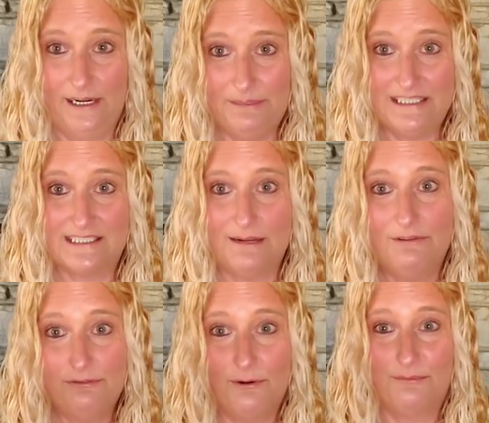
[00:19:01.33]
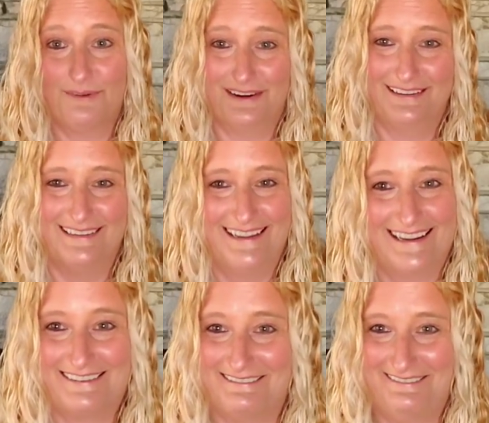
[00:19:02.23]
I mean, some of them
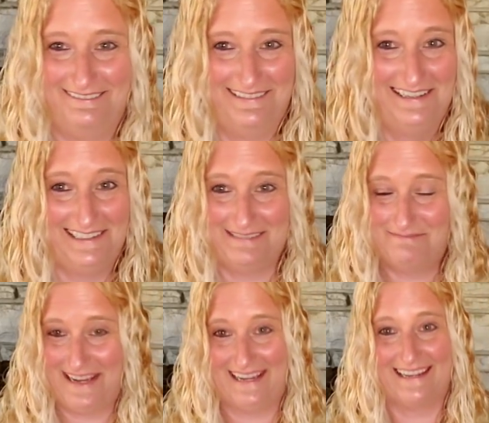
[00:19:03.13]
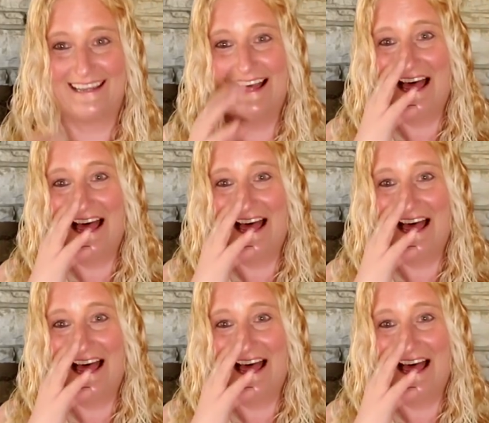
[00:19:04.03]
really big.